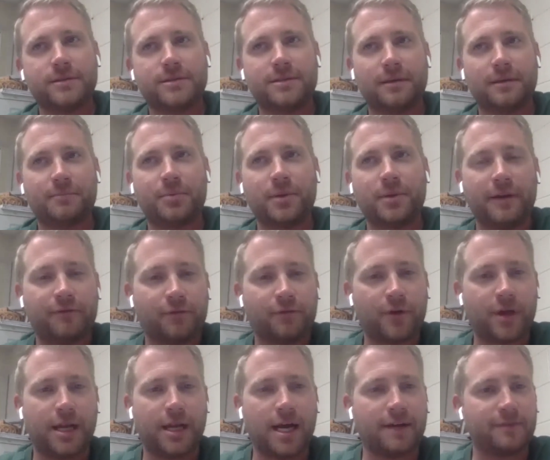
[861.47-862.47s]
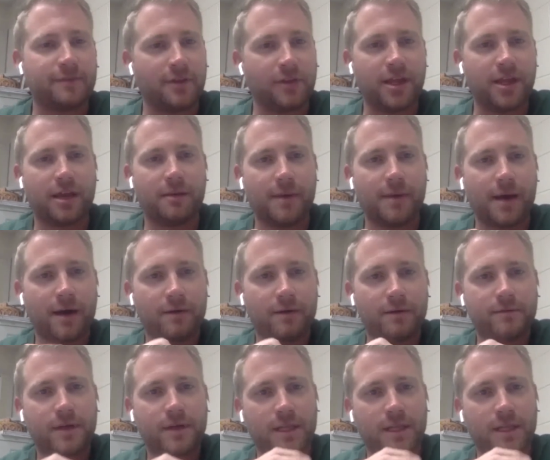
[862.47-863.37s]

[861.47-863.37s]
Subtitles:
to play free and not to think about